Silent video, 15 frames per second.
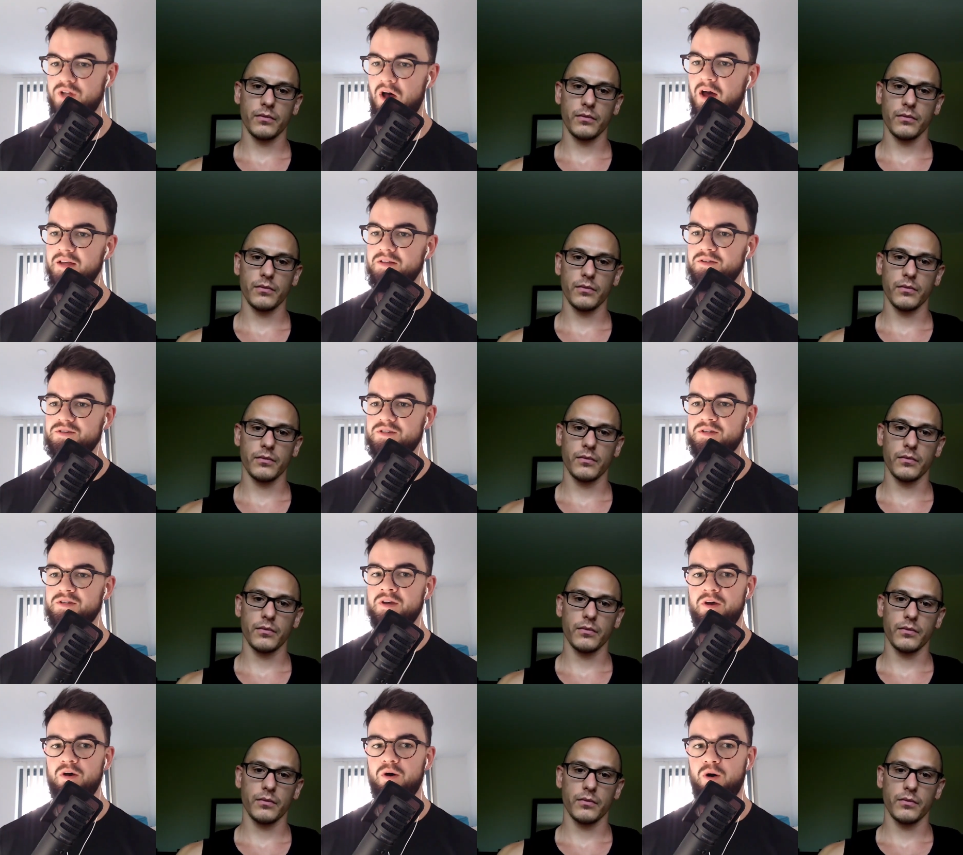
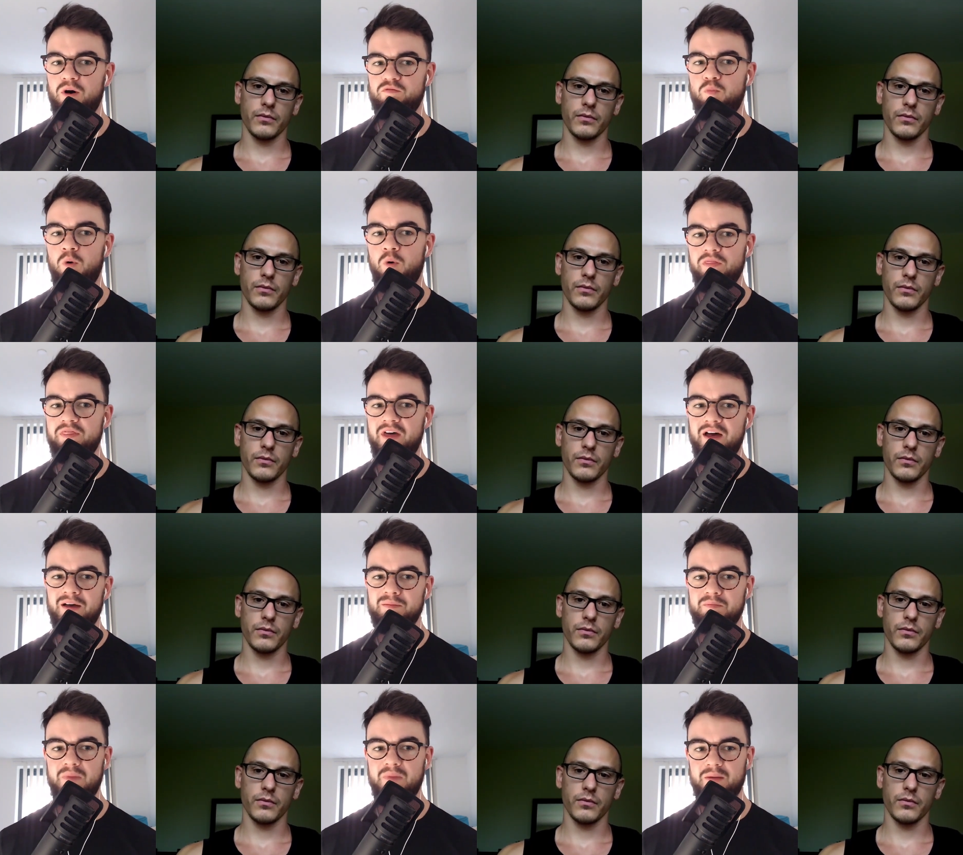Speaker 1: signs of one
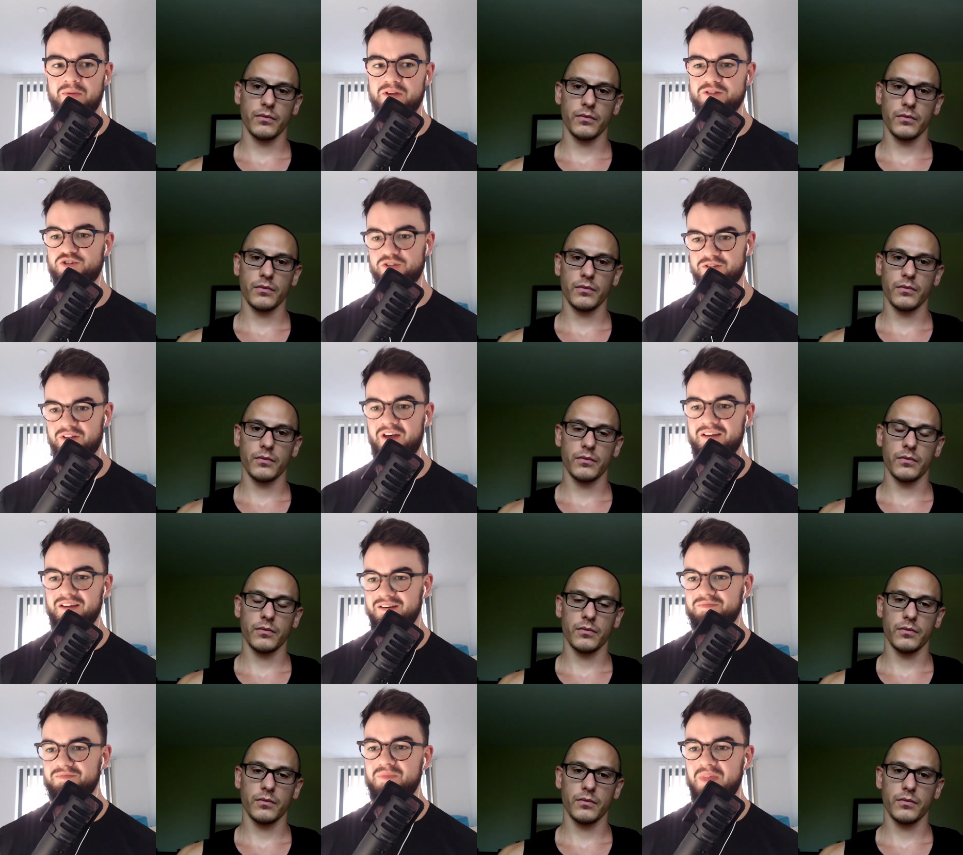that maybe is just
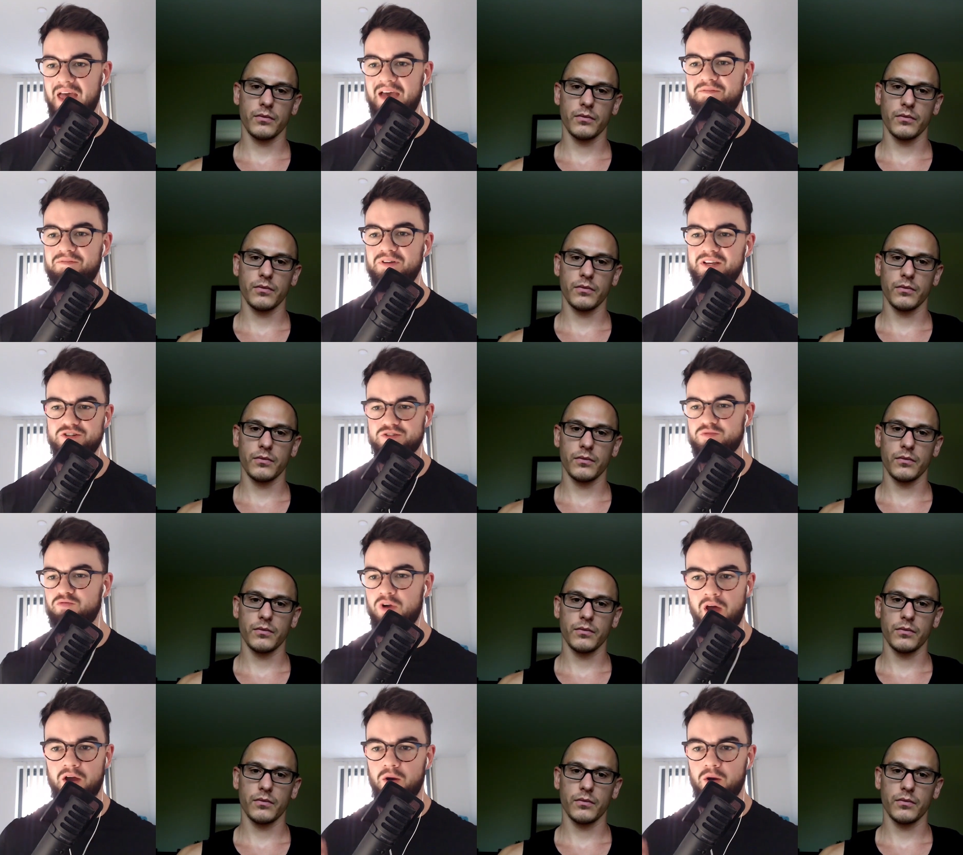like they're heavily
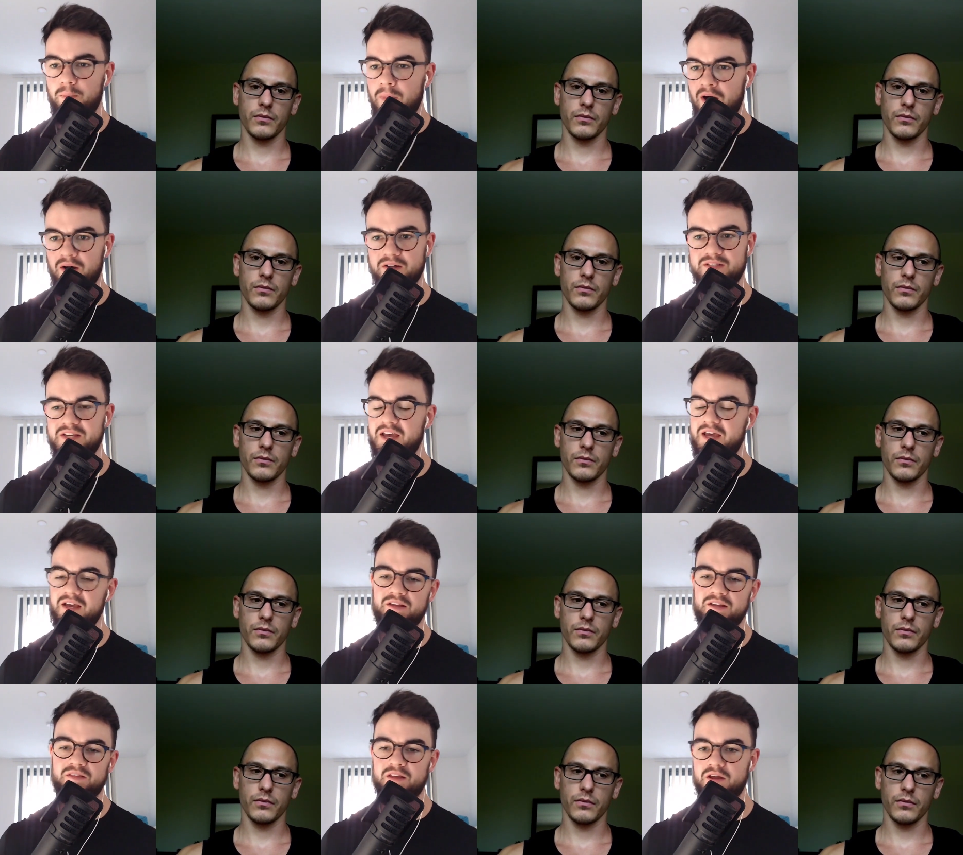just relying on
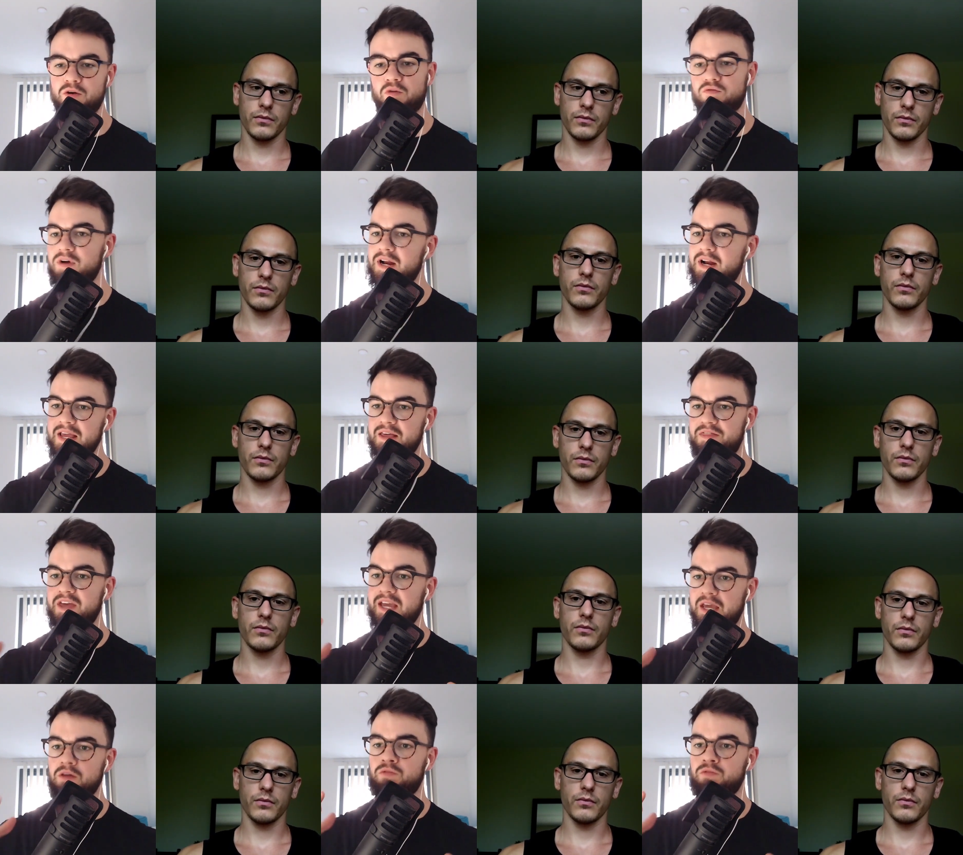marketing and they're not really
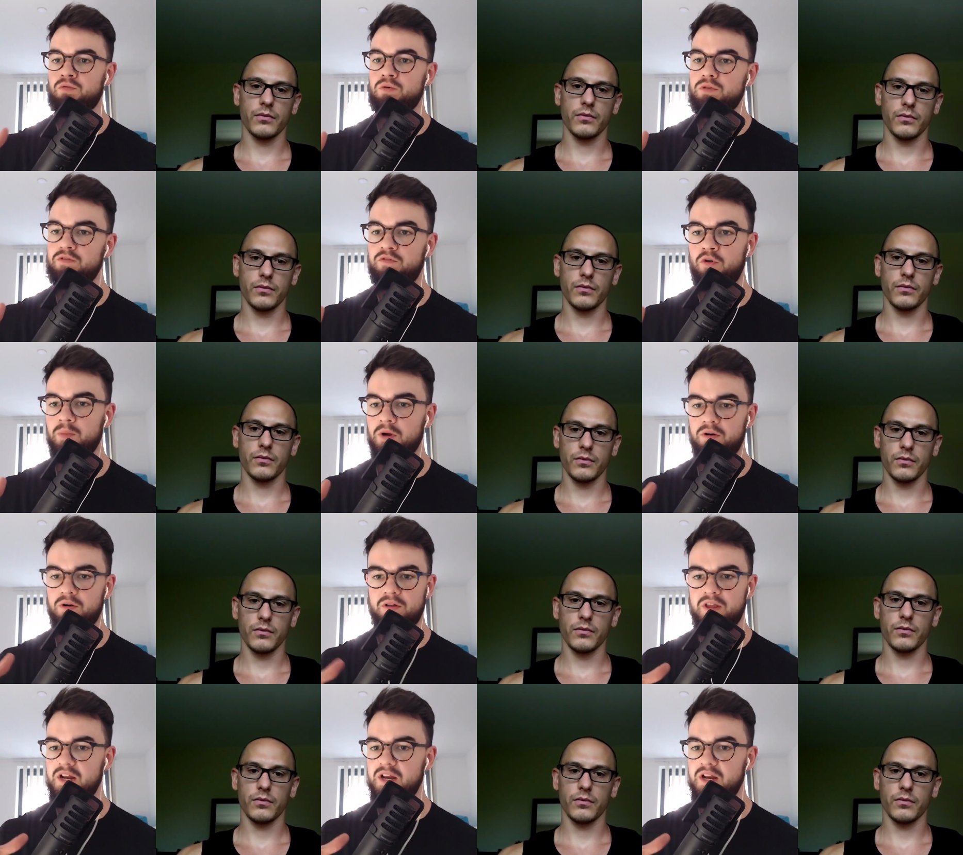thinking through the formula.